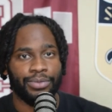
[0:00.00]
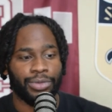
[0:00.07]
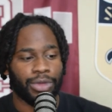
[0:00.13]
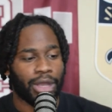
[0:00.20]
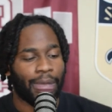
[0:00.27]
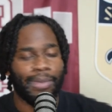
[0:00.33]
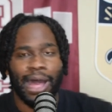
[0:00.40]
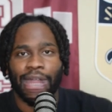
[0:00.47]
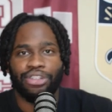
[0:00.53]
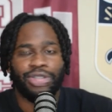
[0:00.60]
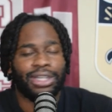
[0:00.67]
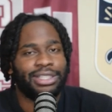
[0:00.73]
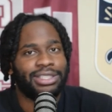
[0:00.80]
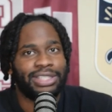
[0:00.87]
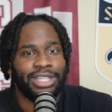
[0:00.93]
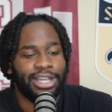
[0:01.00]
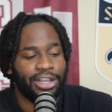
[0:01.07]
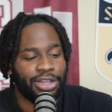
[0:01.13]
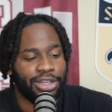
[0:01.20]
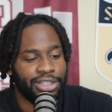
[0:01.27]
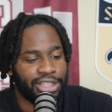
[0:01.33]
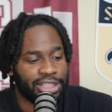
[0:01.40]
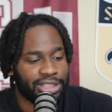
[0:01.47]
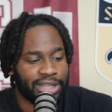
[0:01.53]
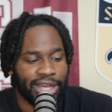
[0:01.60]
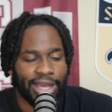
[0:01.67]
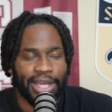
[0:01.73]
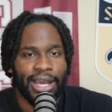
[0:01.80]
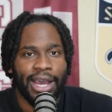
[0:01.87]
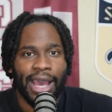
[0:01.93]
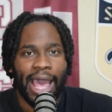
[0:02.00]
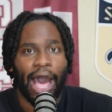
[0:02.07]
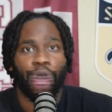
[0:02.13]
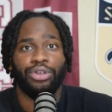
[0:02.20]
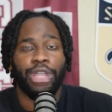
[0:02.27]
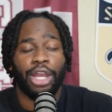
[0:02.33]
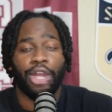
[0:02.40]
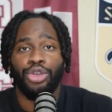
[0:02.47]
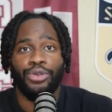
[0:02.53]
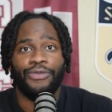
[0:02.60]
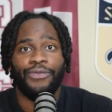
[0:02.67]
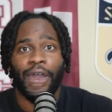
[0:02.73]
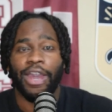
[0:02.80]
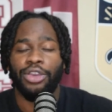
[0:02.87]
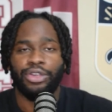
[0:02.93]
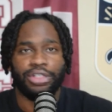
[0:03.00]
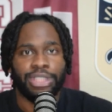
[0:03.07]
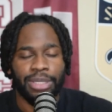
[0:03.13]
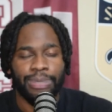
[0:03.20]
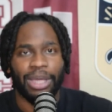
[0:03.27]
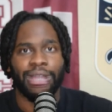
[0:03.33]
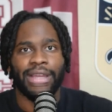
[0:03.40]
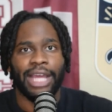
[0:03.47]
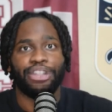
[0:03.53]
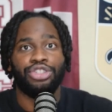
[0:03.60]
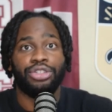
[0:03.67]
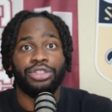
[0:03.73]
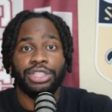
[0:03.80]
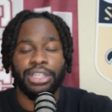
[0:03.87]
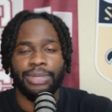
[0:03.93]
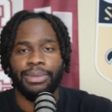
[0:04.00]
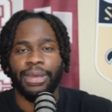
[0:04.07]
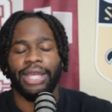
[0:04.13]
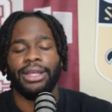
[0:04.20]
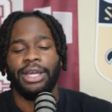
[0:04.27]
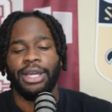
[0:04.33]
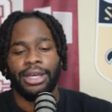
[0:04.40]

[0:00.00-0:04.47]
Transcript: I'm not trying to sit here and just say, how dare you fight your teammate? That's your teammate.